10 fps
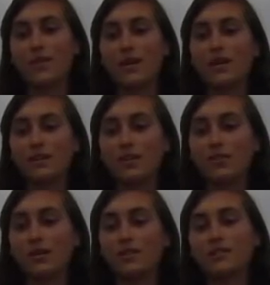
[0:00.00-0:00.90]
Another
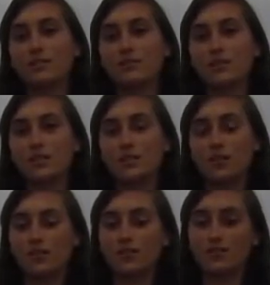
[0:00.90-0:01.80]
way the diffusion
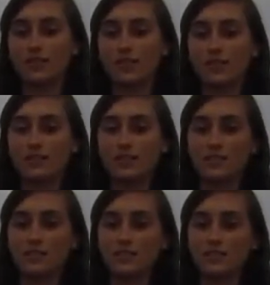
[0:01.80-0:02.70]
coefficient is
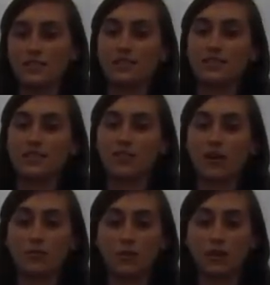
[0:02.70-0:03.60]
used is in
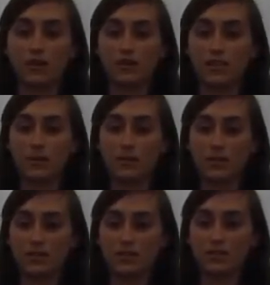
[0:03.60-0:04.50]
groundwater
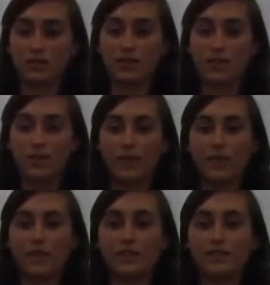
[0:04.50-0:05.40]
contamination.
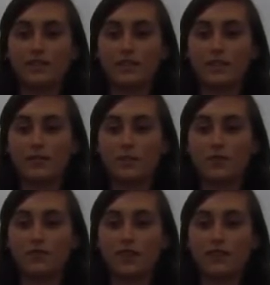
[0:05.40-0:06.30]
It is needed
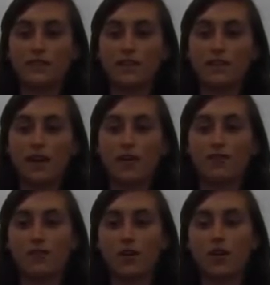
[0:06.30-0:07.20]
when finding how
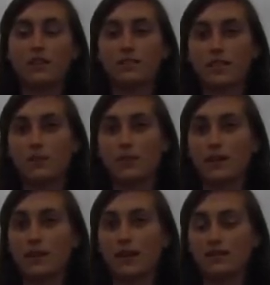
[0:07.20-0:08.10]
far a
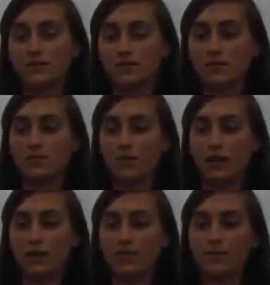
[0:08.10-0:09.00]
contaminant has spread.